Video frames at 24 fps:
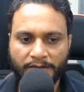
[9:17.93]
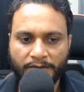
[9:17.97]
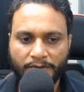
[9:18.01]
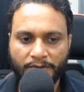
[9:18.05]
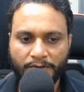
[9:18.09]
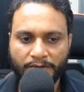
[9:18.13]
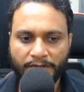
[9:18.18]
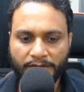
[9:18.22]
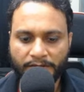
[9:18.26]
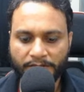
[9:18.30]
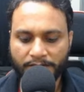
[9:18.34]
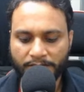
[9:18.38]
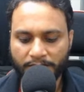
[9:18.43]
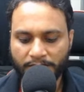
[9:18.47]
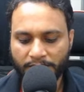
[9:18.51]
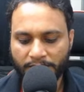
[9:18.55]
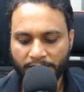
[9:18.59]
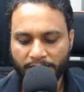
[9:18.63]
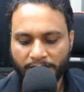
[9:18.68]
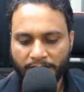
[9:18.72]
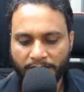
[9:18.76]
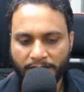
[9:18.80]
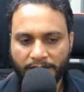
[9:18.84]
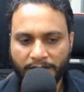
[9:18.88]
Okay.
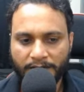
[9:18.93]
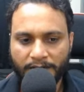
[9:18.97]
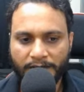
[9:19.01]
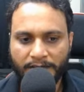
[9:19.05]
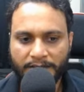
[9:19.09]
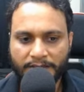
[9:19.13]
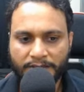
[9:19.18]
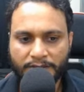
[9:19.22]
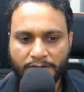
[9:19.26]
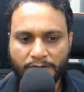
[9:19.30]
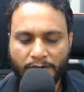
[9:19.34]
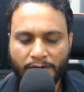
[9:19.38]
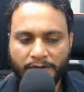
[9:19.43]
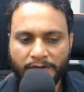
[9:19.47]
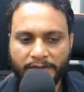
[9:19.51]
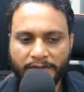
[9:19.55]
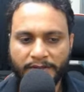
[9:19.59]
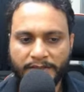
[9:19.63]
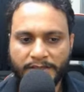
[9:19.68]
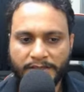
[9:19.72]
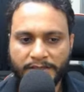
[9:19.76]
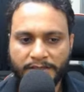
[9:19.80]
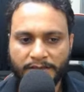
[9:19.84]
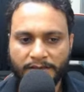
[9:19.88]
Let's call
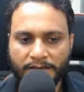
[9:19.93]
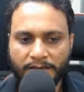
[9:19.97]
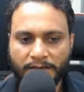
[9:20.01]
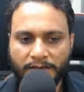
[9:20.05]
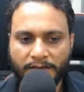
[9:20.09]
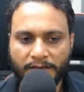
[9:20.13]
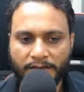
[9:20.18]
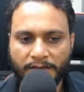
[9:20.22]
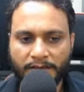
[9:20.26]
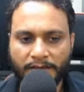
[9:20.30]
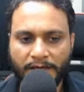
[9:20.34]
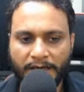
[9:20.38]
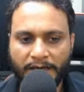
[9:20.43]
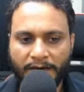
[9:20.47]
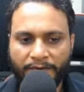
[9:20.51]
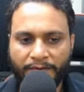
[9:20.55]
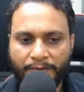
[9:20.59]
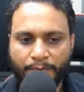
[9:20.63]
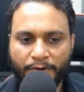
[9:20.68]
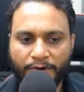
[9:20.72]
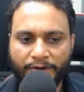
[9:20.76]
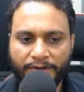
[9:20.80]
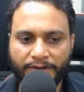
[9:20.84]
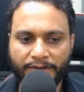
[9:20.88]
this
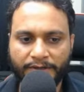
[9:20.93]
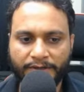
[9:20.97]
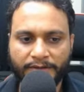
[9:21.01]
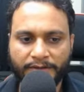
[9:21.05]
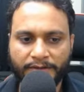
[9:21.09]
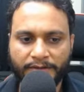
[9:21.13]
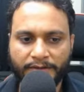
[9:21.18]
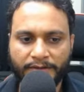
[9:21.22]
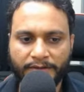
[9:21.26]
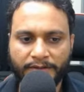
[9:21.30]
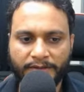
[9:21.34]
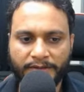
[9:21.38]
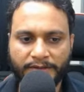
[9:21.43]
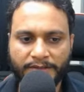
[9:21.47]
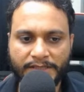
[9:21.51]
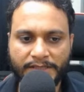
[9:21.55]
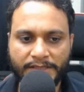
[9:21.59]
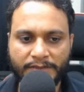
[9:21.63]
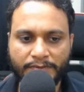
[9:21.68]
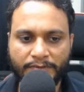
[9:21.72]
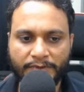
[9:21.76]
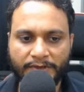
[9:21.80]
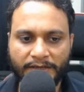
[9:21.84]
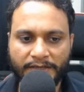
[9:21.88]
left pointer. This
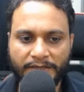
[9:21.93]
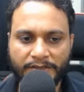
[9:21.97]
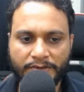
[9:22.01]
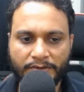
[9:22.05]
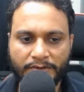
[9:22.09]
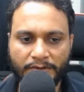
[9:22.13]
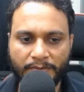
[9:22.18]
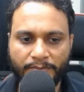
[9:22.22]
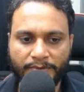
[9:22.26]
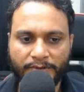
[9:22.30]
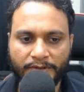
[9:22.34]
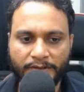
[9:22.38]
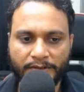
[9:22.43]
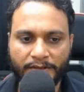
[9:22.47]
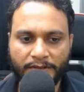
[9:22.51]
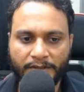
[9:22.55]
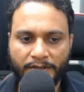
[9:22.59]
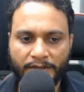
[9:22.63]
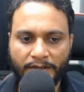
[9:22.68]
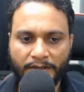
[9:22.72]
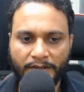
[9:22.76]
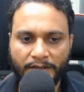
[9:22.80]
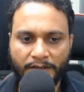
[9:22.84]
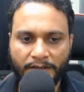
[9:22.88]
is where I stop.
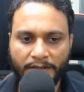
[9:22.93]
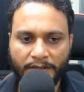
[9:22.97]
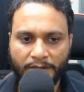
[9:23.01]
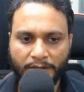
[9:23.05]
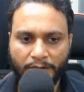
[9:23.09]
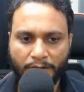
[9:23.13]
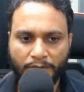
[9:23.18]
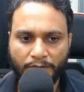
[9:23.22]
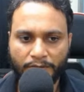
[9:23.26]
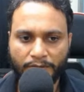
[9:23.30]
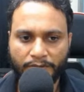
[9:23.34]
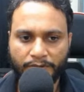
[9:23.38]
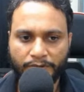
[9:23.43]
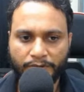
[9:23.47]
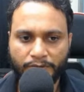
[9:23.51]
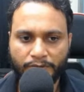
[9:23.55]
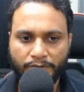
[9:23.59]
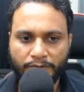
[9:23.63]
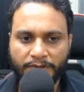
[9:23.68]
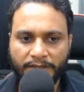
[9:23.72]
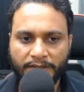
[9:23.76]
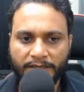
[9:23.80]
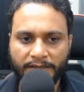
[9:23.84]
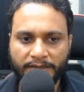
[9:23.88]
Now, you
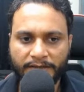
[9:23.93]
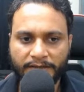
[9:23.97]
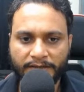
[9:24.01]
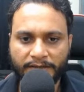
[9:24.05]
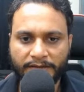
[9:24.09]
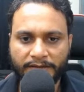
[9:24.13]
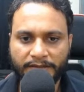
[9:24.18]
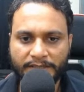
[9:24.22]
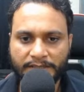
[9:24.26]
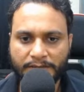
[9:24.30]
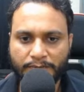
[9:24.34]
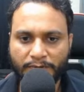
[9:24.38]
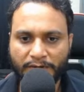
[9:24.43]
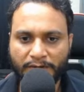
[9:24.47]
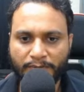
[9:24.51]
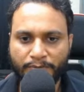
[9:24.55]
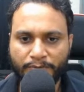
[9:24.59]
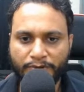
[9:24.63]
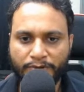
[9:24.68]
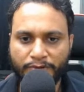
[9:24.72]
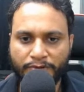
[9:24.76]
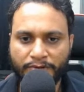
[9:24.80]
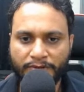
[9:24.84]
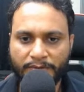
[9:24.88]
know that this will
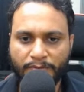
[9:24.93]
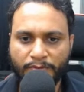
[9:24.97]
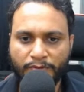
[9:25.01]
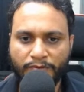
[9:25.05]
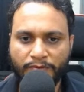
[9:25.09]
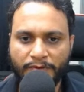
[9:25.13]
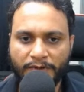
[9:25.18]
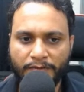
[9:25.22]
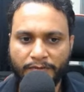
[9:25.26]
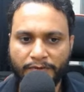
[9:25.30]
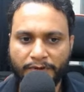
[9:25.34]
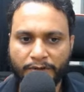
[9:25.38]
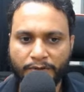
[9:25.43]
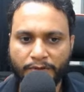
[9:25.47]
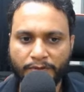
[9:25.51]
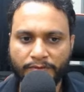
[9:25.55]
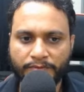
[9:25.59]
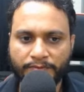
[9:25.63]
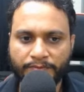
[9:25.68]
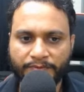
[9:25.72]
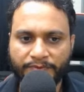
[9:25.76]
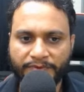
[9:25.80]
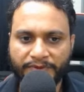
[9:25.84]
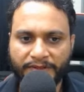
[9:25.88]
be your removal window.
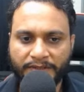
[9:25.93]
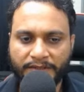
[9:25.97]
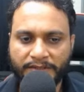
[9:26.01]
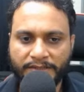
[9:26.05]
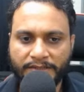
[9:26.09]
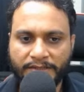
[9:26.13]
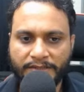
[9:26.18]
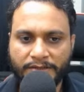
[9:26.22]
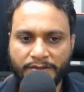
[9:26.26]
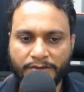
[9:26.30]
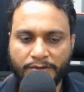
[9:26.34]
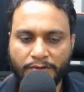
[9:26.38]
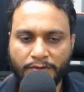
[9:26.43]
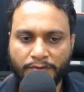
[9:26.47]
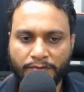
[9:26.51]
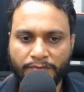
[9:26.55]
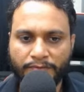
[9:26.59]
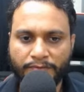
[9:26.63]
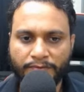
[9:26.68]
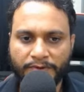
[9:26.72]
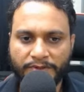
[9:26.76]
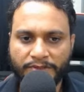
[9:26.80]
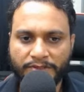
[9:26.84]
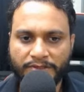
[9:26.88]
This is your
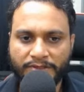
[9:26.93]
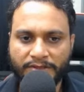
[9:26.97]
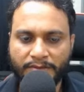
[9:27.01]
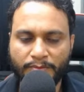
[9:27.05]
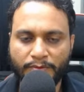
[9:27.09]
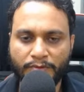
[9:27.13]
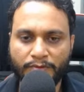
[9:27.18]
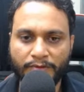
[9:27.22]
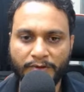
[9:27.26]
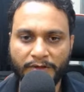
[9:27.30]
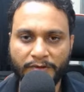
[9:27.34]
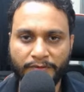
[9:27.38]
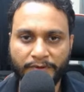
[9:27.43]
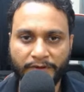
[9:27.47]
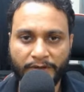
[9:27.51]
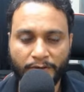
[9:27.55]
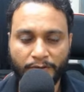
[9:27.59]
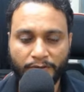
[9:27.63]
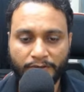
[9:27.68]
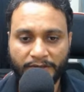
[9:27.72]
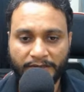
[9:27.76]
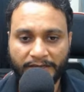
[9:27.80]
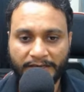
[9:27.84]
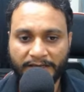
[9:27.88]
first removal
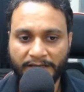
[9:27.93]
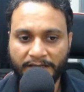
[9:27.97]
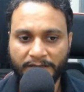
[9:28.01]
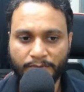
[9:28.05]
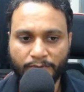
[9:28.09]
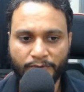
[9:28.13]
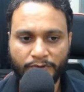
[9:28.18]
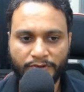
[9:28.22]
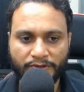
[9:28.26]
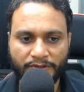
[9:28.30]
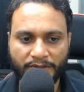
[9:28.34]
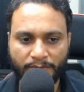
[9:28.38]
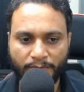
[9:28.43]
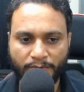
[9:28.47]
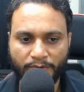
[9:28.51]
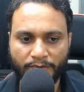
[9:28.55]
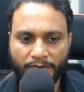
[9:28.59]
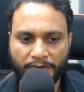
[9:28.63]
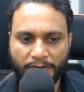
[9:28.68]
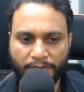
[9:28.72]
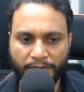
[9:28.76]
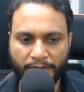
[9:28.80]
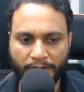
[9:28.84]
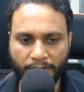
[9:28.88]
window, the rightmost
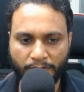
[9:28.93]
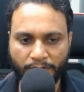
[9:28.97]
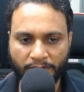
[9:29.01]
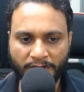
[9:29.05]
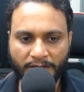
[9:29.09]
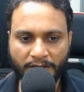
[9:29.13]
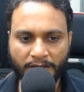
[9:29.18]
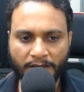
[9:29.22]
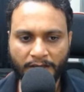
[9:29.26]
removal window.